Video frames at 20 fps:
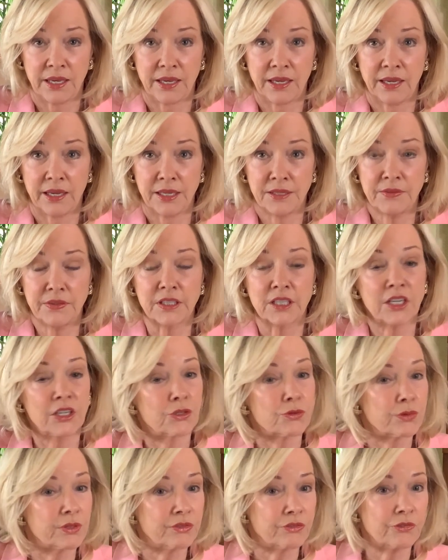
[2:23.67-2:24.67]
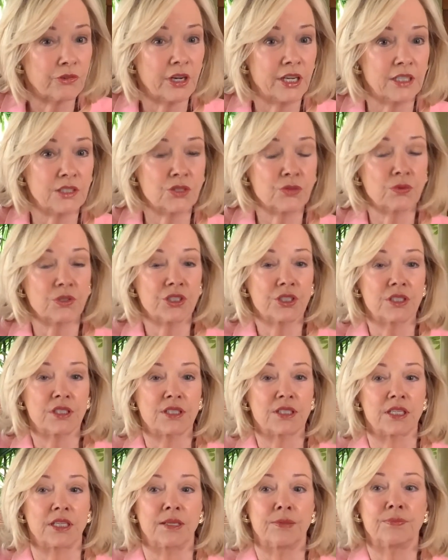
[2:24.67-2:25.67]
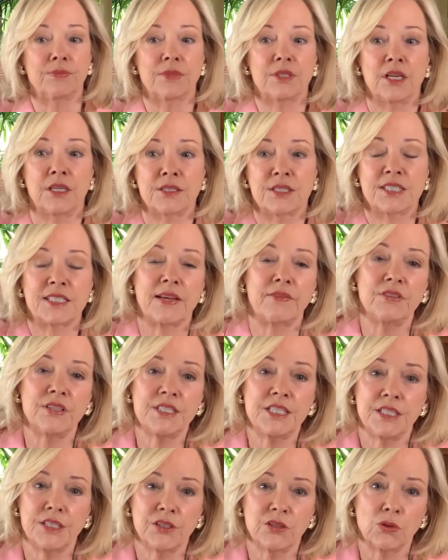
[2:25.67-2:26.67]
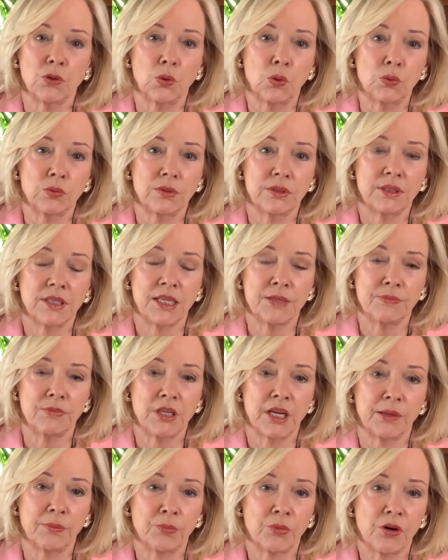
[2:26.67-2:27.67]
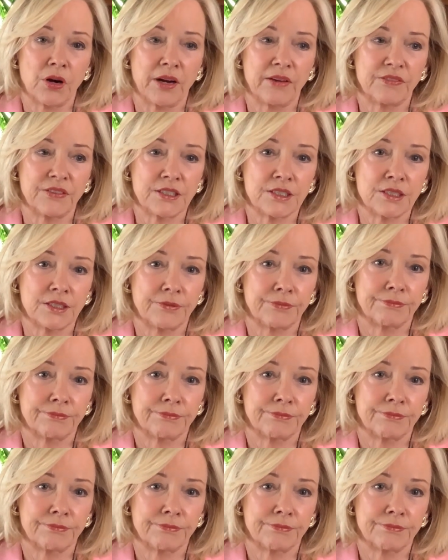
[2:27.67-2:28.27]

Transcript: and the Country Friends, which is a 70-year-old nonprofit.